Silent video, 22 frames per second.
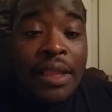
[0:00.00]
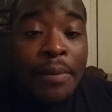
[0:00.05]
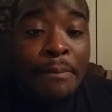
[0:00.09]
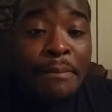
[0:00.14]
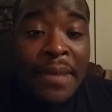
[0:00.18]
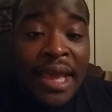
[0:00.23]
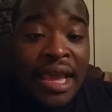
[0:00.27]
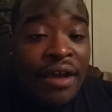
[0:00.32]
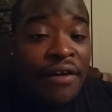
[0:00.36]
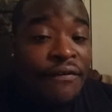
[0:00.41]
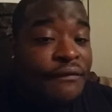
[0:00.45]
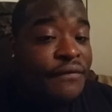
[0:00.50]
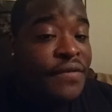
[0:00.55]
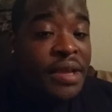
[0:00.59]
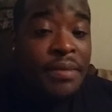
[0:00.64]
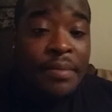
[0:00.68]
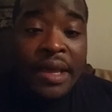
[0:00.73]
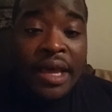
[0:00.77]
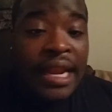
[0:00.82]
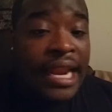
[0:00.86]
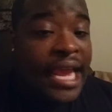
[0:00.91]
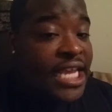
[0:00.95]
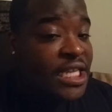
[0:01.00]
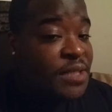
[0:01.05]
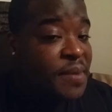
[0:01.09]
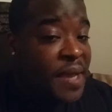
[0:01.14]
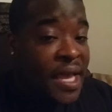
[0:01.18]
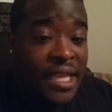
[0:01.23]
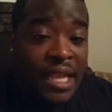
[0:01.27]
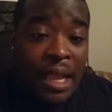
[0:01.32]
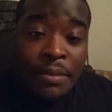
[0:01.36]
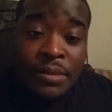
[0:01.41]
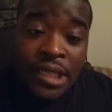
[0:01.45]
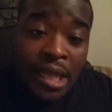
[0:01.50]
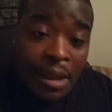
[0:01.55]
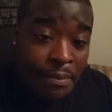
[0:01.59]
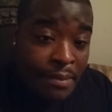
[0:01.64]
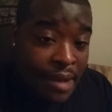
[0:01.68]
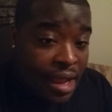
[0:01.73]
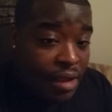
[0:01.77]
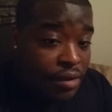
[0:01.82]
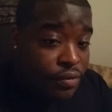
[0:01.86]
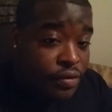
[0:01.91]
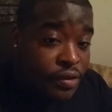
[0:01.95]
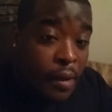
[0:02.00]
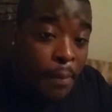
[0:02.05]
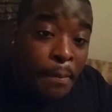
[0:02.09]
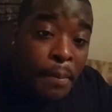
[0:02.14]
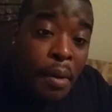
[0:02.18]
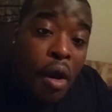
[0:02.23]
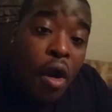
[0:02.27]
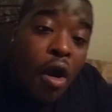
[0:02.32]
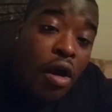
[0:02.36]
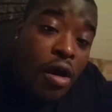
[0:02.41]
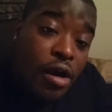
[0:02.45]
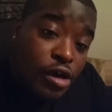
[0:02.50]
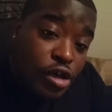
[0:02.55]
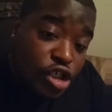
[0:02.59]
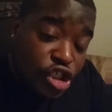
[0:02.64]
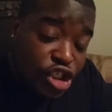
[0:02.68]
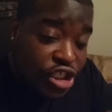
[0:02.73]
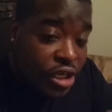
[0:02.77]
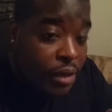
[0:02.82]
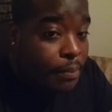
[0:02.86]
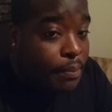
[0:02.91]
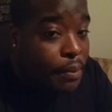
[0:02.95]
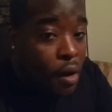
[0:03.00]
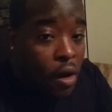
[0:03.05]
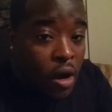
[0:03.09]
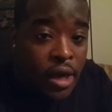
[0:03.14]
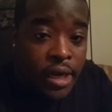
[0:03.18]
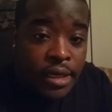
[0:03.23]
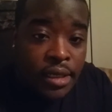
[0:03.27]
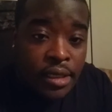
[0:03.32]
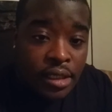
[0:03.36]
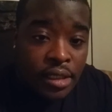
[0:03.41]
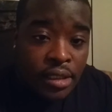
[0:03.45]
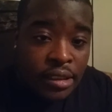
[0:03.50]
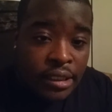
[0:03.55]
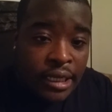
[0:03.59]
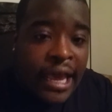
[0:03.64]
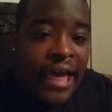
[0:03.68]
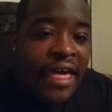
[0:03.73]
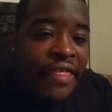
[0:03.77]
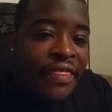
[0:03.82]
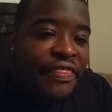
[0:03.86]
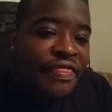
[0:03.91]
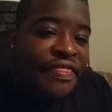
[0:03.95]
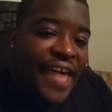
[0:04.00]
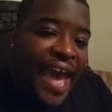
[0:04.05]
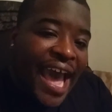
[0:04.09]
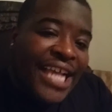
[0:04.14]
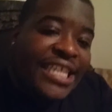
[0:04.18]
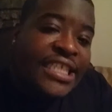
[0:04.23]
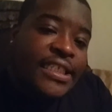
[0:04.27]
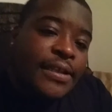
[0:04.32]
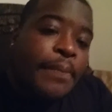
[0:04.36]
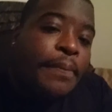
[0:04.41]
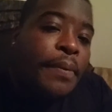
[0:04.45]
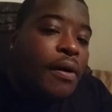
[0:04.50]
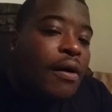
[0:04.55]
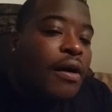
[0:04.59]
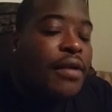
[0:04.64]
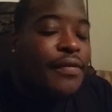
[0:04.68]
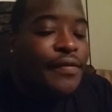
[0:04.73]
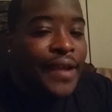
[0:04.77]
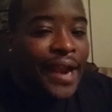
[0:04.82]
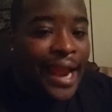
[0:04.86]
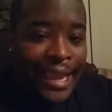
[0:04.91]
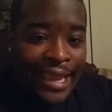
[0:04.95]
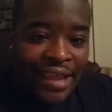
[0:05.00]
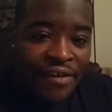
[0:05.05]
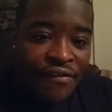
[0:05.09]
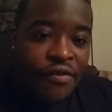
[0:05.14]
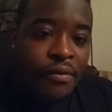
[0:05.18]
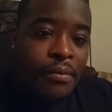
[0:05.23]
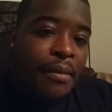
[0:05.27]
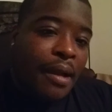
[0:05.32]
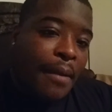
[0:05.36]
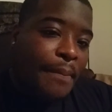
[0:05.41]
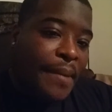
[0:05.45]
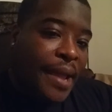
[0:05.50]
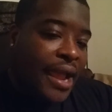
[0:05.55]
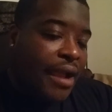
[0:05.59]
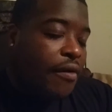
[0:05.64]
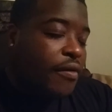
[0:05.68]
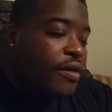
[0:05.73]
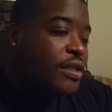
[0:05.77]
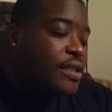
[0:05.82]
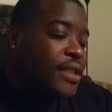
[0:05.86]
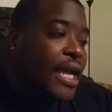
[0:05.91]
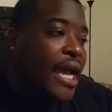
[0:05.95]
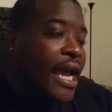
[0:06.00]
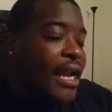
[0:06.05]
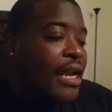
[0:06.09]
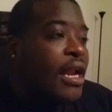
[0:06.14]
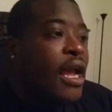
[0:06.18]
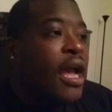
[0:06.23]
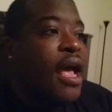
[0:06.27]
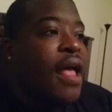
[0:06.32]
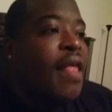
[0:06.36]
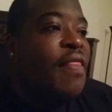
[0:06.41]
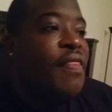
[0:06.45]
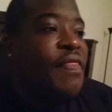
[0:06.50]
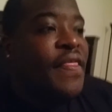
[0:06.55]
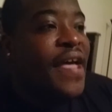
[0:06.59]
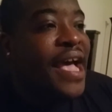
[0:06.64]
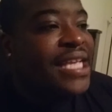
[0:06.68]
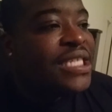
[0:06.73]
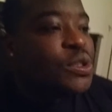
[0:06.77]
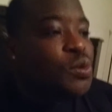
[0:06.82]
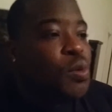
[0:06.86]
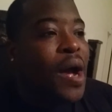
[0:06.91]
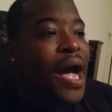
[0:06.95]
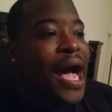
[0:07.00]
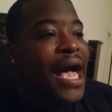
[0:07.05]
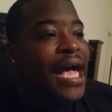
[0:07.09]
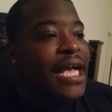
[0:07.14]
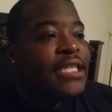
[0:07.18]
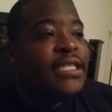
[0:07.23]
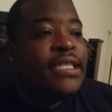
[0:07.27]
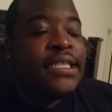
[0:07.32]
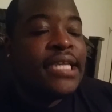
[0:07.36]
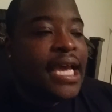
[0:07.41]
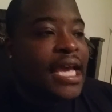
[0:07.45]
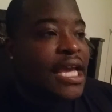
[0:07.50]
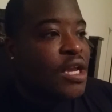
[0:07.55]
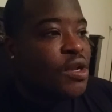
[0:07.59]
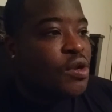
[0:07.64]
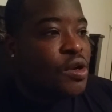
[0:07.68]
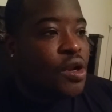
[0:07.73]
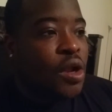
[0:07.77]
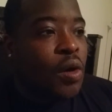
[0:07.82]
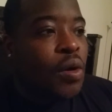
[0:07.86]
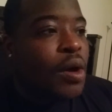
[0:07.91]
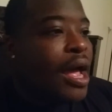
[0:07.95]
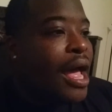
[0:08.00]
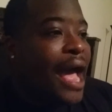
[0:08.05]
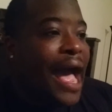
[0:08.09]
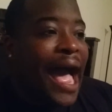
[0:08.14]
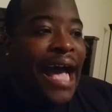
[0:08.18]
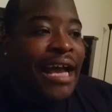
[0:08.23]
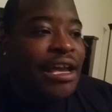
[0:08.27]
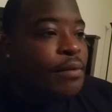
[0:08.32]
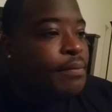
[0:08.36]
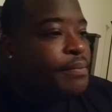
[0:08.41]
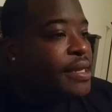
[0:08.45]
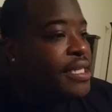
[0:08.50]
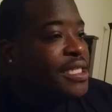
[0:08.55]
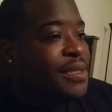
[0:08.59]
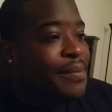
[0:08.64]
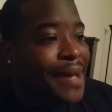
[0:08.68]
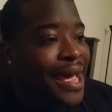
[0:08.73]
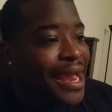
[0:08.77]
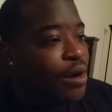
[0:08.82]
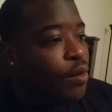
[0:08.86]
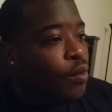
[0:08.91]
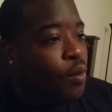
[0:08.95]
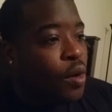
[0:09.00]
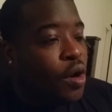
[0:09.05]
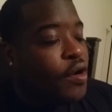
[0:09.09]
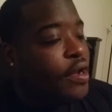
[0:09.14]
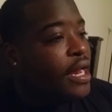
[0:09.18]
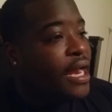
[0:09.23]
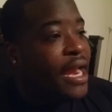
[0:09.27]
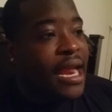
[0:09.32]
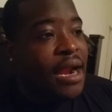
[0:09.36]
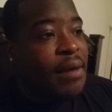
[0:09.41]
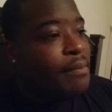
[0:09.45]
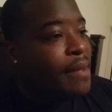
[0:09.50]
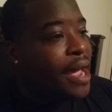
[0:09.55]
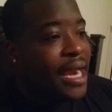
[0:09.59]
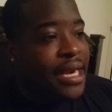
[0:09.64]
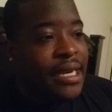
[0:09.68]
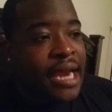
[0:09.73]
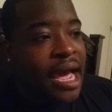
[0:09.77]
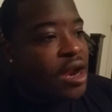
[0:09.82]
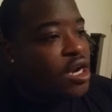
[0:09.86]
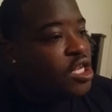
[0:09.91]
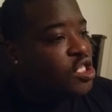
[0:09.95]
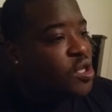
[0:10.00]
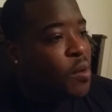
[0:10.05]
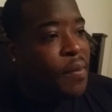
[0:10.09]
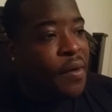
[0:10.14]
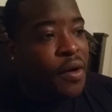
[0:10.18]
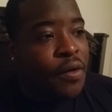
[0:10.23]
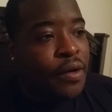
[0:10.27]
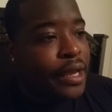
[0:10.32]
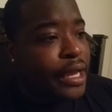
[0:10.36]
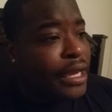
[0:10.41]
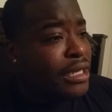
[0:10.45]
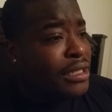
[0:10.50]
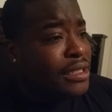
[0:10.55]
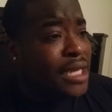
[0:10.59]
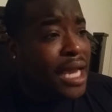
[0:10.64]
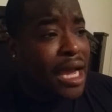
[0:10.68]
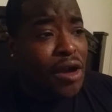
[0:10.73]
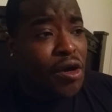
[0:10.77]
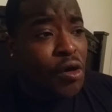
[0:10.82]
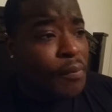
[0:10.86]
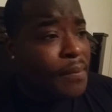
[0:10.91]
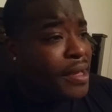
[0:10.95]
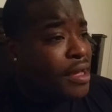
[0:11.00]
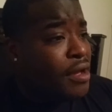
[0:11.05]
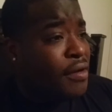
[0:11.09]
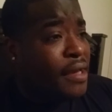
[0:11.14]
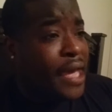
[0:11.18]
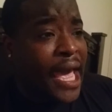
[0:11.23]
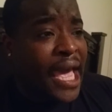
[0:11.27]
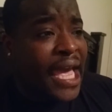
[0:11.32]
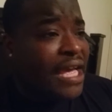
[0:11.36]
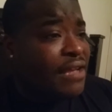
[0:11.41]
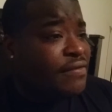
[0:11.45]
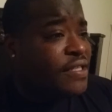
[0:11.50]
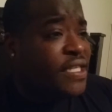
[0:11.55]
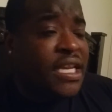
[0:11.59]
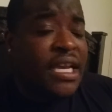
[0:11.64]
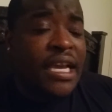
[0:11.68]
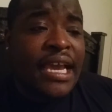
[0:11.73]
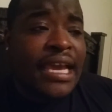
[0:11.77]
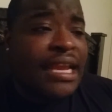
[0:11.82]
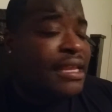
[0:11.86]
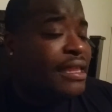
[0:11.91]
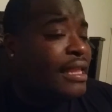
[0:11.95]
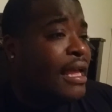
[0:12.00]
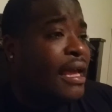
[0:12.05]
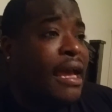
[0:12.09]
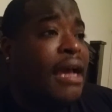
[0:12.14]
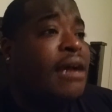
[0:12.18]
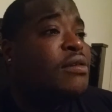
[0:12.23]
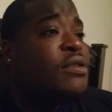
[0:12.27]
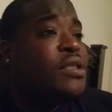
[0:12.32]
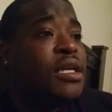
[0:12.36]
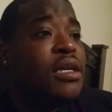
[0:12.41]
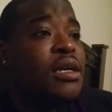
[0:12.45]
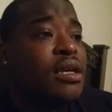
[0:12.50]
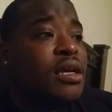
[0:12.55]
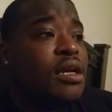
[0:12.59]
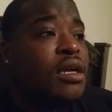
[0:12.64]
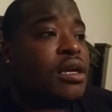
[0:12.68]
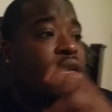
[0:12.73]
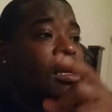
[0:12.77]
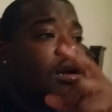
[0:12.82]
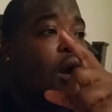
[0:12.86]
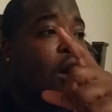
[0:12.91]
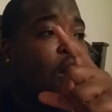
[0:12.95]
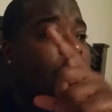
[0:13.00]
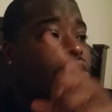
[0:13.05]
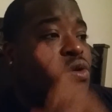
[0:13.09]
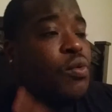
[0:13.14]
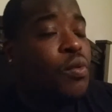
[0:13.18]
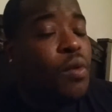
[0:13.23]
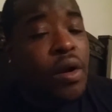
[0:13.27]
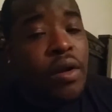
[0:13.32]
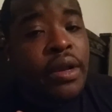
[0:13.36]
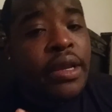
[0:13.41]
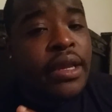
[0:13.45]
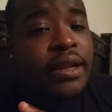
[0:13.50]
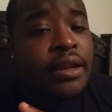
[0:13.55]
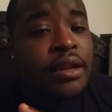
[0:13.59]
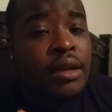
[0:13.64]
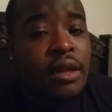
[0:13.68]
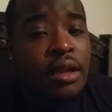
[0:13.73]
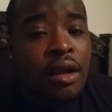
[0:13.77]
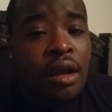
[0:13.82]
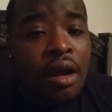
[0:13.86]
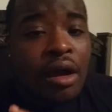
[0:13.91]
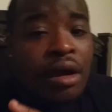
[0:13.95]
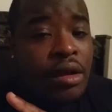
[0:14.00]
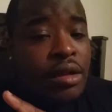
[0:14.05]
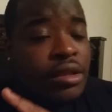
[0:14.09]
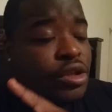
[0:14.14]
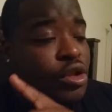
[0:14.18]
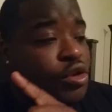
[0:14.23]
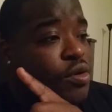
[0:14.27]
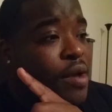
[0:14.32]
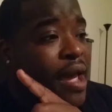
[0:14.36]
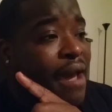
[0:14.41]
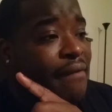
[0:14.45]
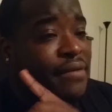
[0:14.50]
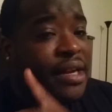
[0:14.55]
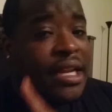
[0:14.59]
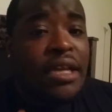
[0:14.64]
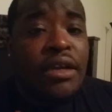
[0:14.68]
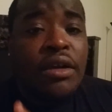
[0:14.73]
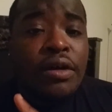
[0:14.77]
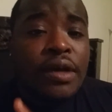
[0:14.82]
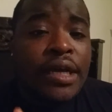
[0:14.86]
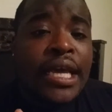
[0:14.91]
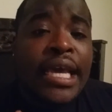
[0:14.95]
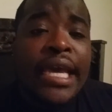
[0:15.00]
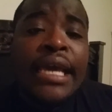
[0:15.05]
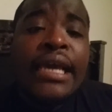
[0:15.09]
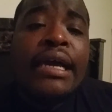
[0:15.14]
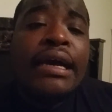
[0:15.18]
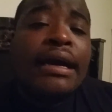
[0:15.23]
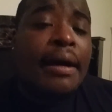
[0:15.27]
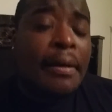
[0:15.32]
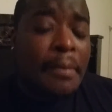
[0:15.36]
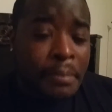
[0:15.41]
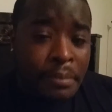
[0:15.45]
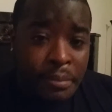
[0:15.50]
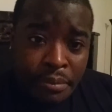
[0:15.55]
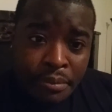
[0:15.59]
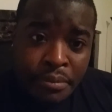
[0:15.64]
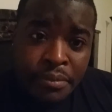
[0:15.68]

the male-female aspect. I'm talking about the partnership part. That's the part that I get from my parents. And that's why I say, I can meet somebody working at a McDonald's, a Burger King, a Taco Bell, KFC, or anything else. Are you working? Do you have legal income?